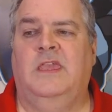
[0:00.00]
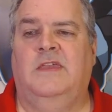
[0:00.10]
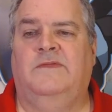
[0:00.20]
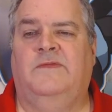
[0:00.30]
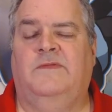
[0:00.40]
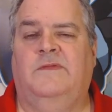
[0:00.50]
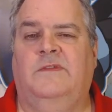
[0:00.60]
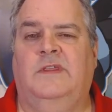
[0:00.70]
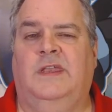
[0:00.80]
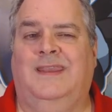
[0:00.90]
if
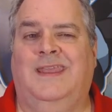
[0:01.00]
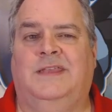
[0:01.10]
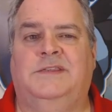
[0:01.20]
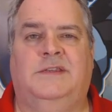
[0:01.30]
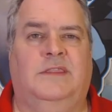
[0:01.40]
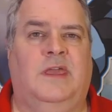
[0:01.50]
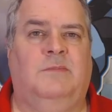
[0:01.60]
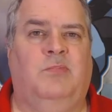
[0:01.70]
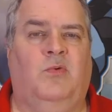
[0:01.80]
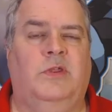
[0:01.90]
it gets to
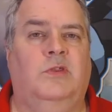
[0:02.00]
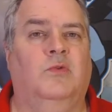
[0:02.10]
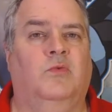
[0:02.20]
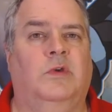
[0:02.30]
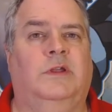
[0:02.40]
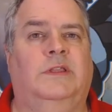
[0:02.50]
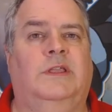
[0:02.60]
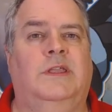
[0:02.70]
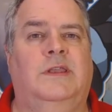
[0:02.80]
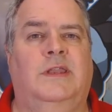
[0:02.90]
that point, you
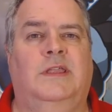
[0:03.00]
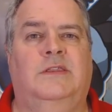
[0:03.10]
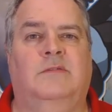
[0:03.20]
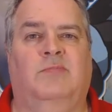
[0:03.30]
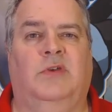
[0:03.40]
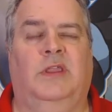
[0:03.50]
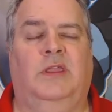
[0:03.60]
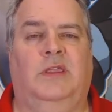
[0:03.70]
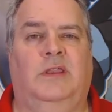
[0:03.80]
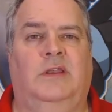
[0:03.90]
really need to bring
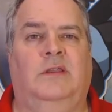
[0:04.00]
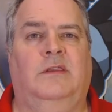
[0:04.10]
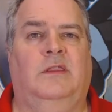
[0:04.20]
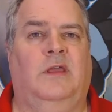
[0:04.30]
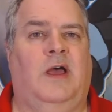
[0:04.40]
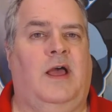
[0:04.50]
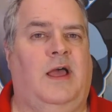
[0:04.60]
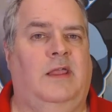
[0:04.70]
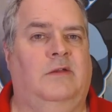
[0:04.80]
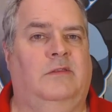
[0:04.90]
in
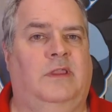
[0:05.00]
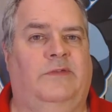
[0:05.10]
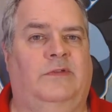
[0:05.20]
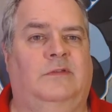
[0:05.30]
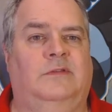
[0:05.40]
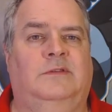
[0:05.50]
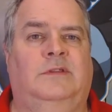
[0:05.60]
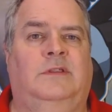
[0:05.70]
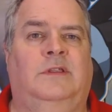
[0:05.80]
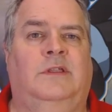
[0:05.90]
higher level
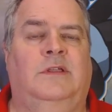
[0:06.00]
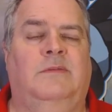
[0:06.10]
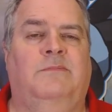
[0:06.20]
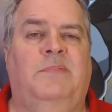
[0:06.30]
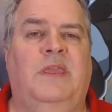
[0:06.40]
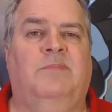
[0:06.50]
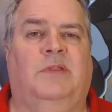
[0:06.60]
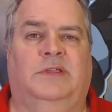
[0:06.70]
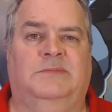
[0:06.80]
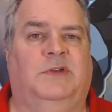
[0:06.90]

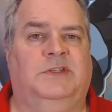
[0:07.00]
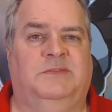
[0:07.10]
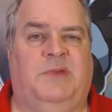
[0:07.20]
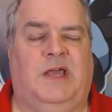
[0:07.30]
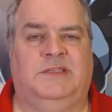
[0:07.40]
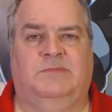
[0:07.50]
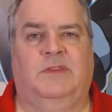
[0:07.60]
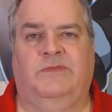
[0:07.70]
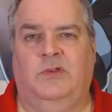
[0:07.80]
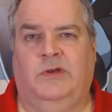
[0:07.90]
people as much as
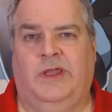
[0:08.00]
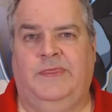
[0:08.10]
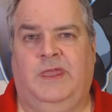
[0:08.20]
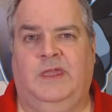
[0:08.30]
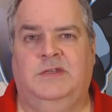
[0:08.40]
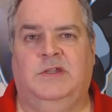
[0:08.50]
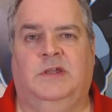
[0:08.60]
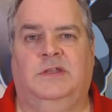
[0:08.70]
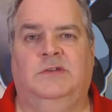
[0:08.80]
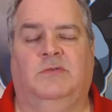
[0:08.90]
possible. If you're not the head
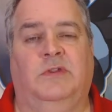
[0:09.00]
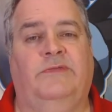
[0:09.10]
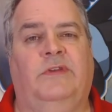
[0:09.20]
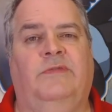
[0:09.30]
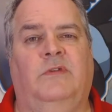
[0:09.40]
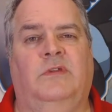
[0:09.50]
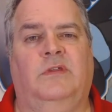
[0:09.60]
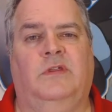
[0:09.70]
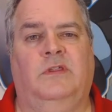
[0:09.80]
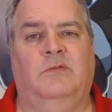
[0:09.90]
judge, or even if
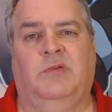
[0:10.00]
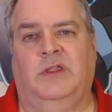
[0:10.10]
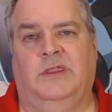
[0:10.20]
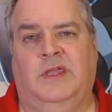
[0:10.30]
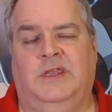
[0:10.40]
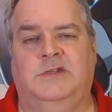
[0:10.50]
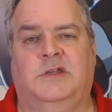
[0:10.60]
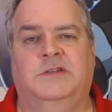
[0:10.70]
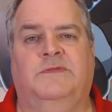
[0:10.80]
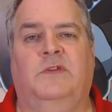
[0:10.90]
you bring in the head
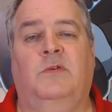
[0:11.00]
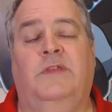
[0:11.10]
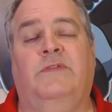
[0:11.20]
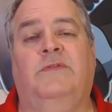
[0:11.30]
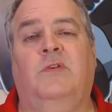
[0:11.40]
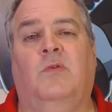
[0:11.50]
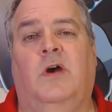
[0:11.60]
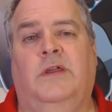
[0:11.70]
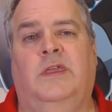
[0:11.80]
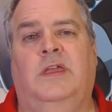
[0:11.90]
judge, even if you
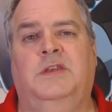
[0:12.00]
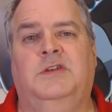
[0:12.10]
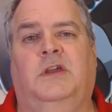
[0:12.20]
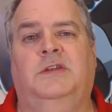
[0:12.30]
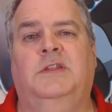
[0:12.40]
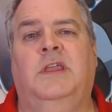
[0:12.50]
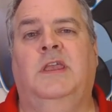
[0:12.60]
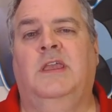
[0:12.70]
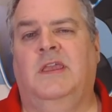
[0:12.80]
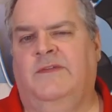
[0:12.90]
are the head judge,
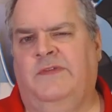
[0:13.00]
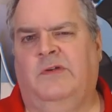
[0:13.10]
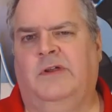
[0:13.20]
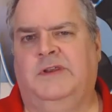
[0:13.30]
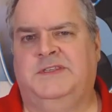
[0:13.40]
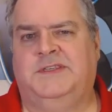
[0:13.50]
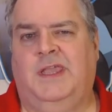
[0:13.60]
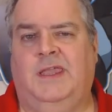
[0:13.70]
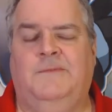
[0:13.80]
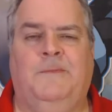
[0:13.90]
if you're at a
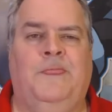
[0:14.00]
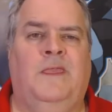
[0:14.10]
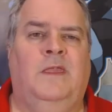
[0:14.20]
state